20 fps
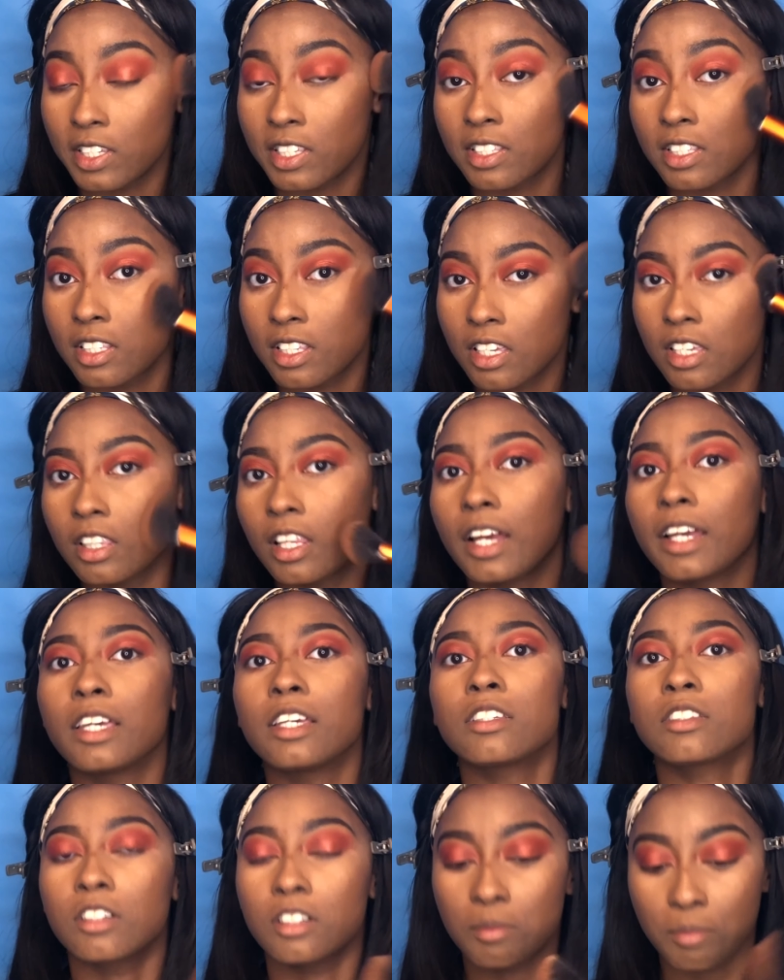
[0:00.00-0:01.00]
see. Like, it's
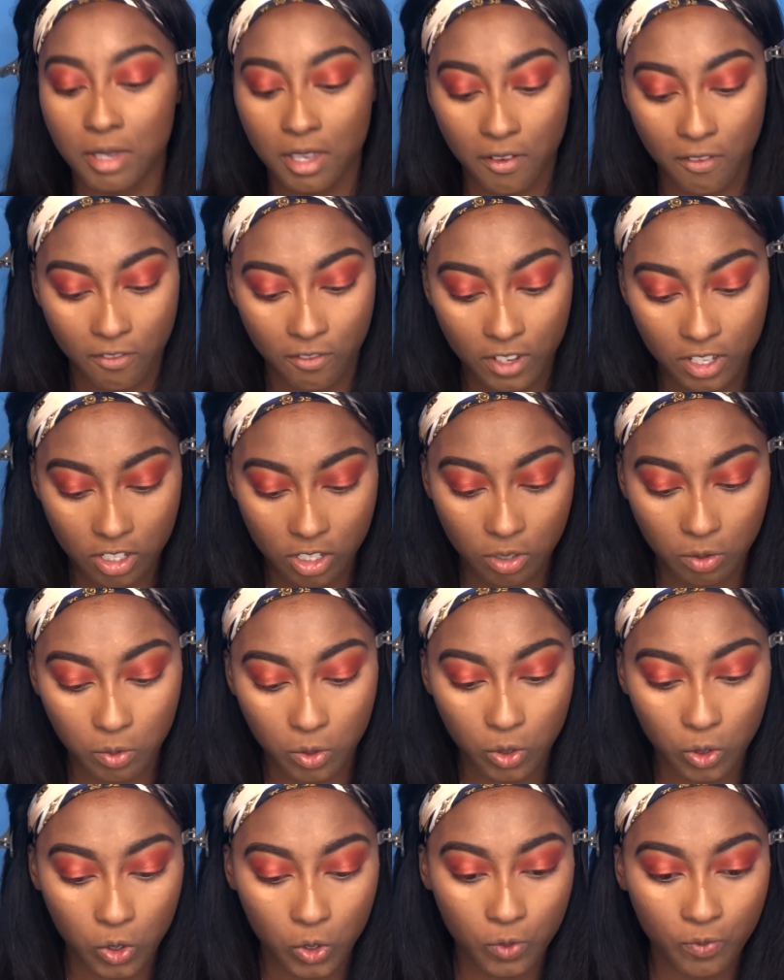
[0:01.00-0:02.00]
going to be a
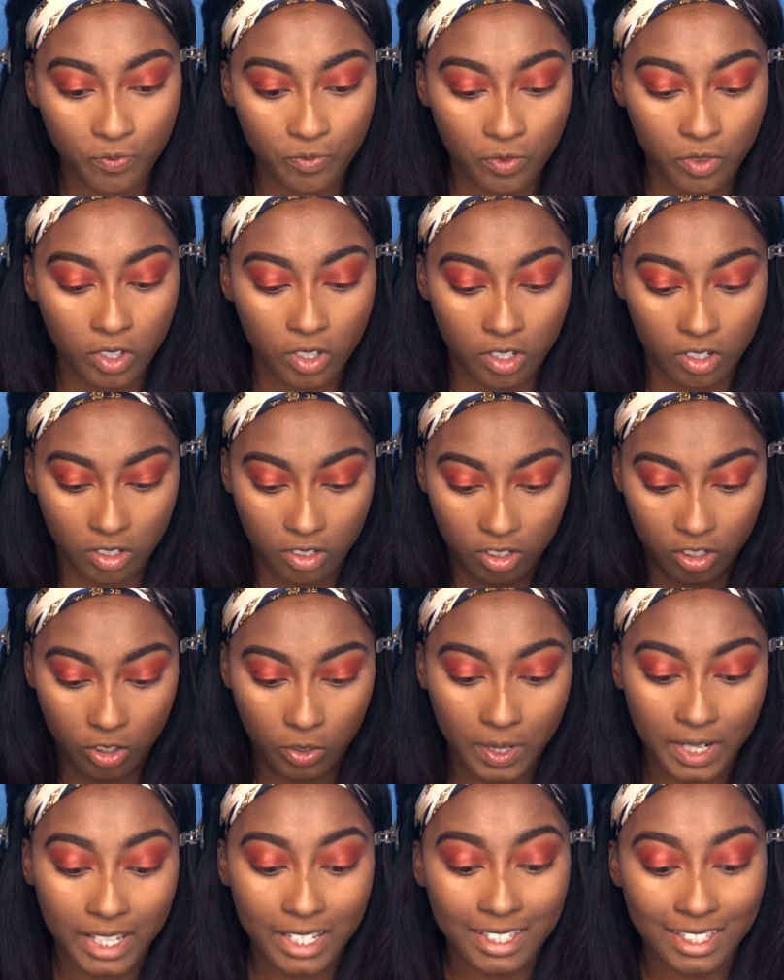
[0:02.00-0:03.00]
visual
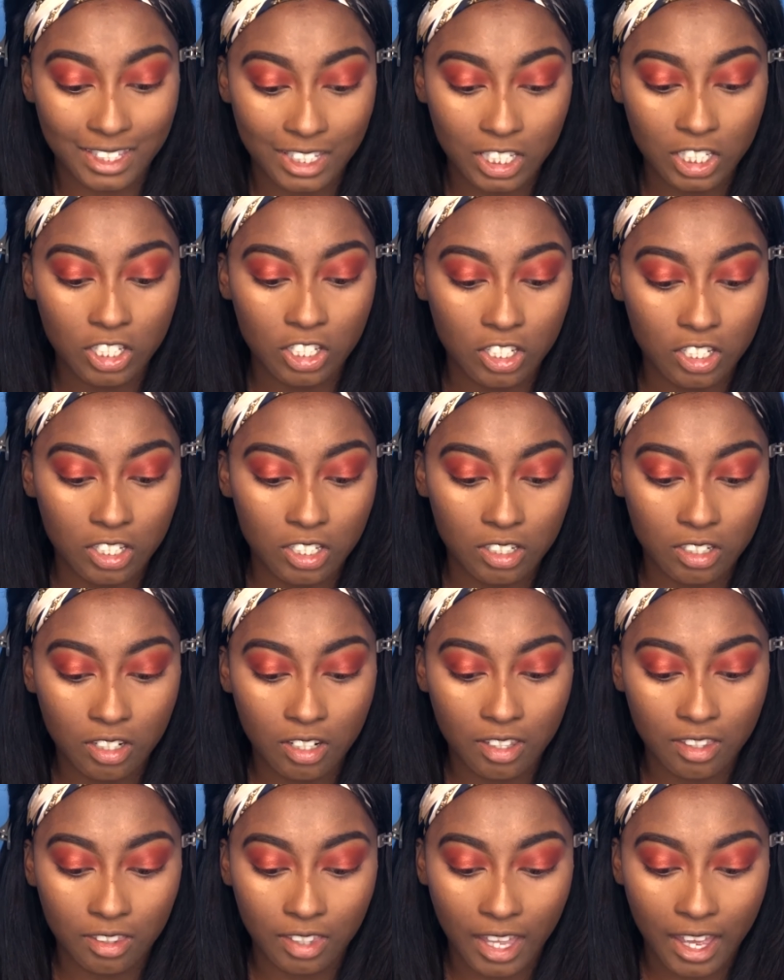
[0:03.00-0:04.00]
transition
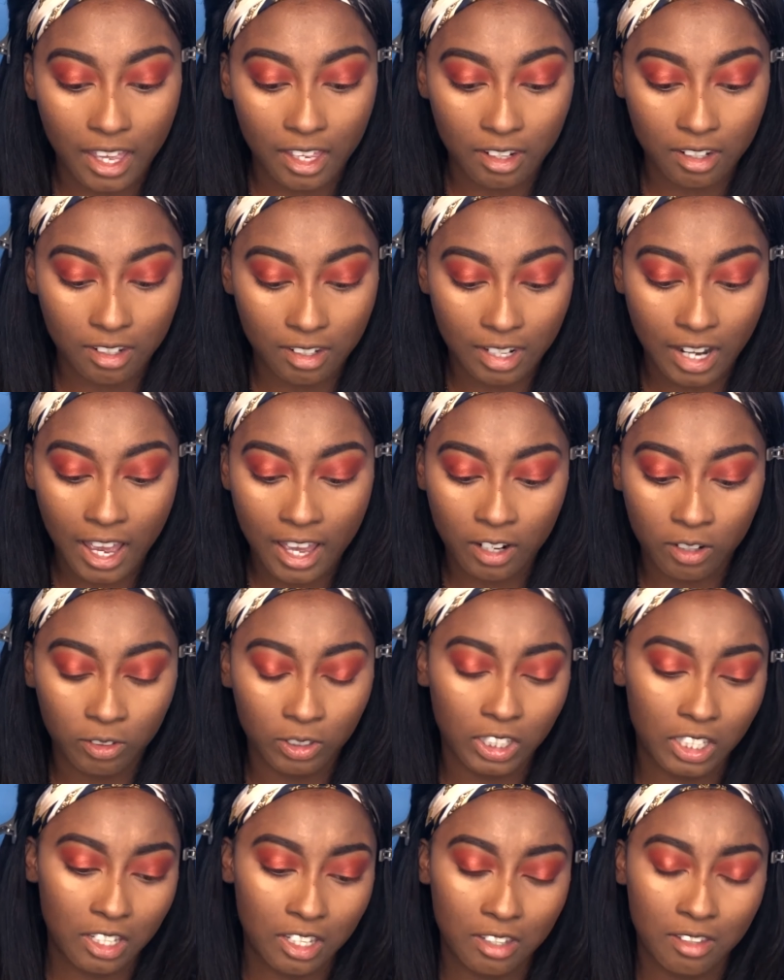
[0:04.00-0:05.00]
that not
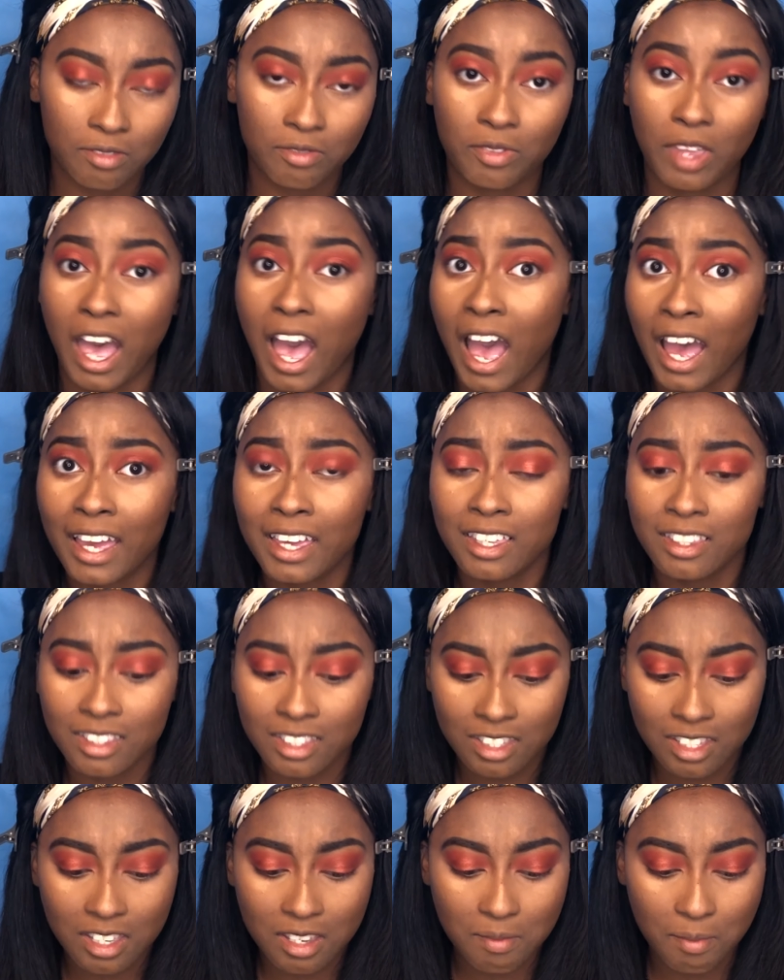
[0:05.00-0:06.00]
only I can
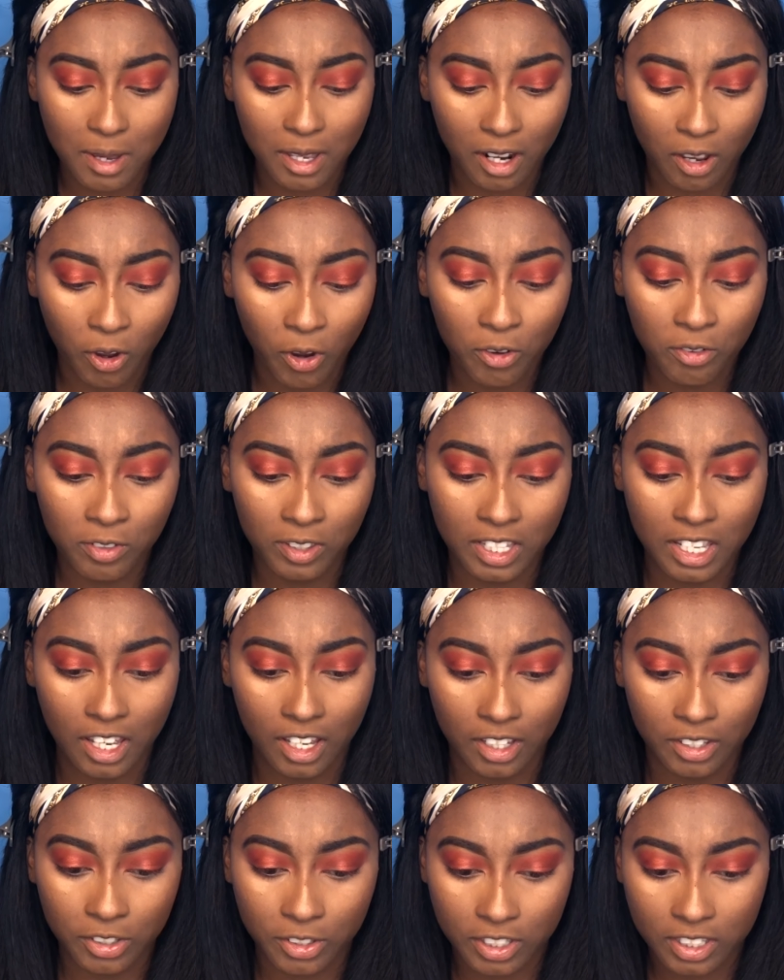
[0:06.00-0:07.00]
see, but hopefully
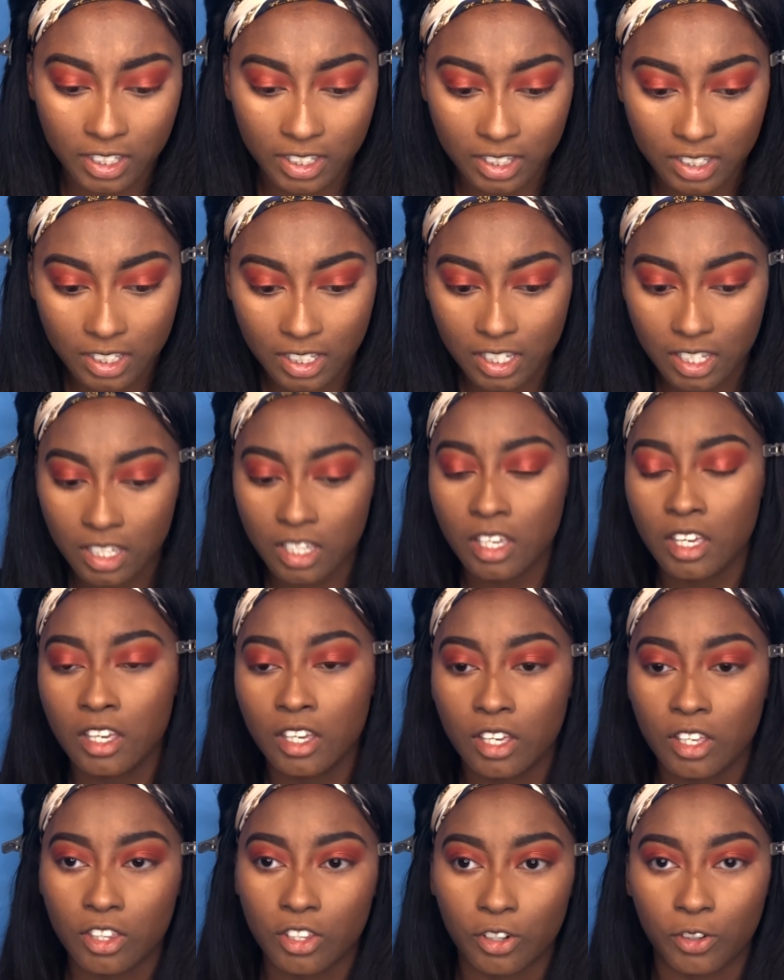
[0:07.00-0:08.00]
others can see
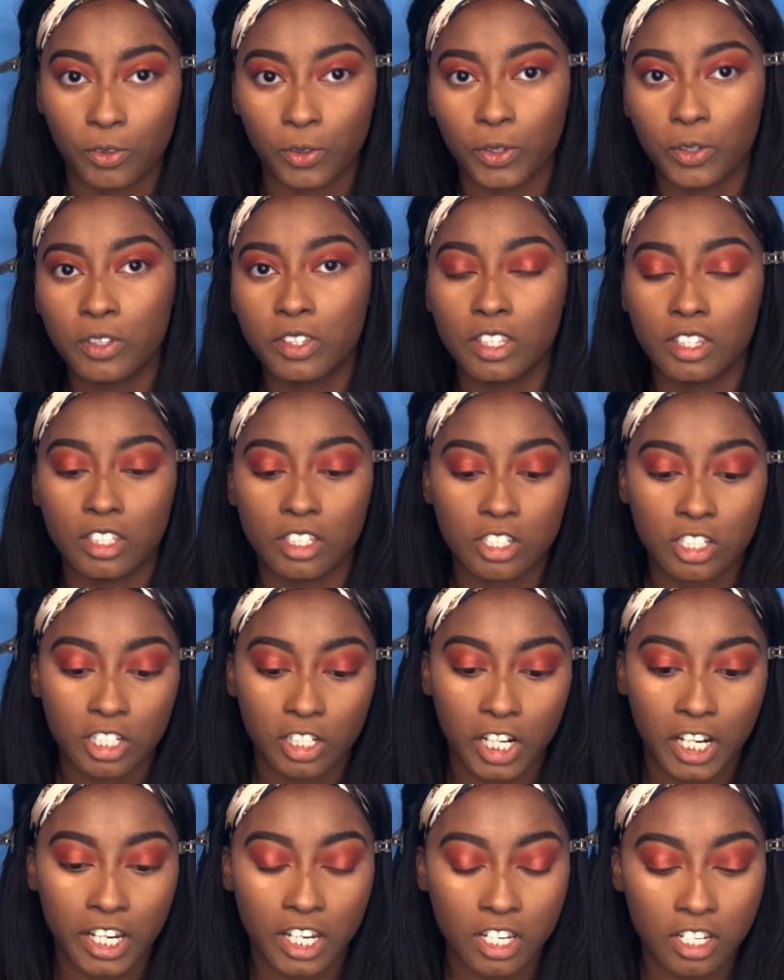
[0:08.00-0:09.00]
the growth and the
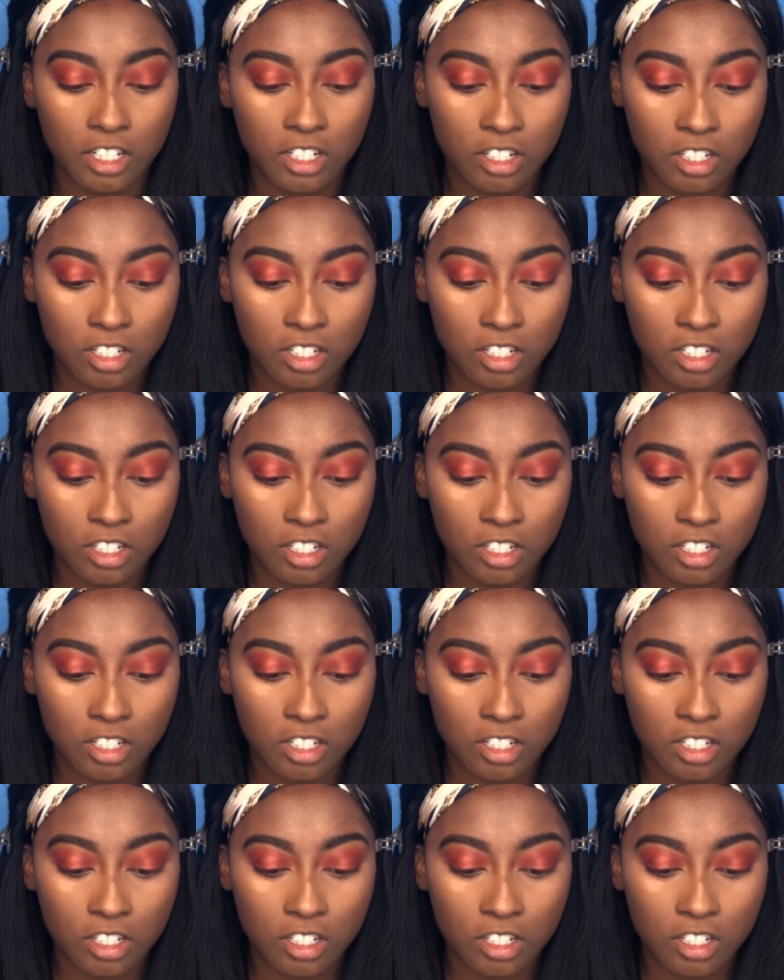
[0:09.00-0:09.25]
change